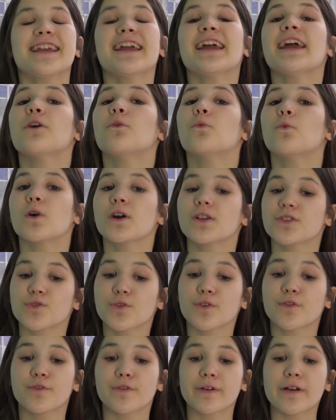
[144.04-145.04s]
it, and once
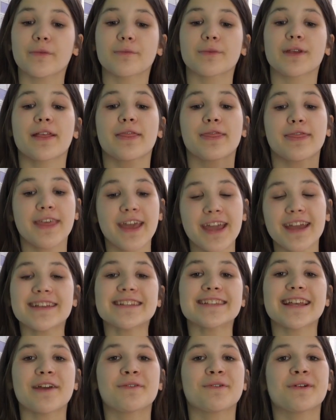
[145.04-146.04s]
we filmed
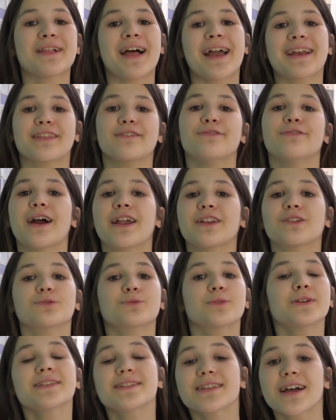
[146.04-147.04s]
this and we like the final
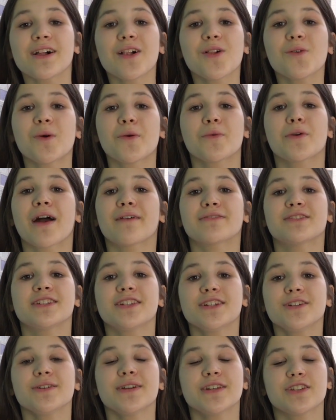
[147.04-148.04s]
result, what we have to
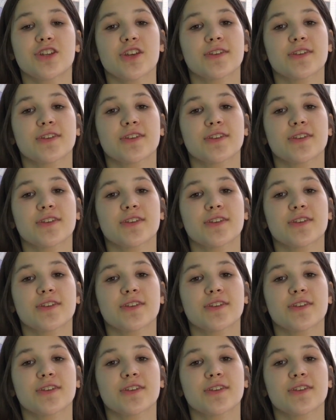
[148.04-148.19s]
do is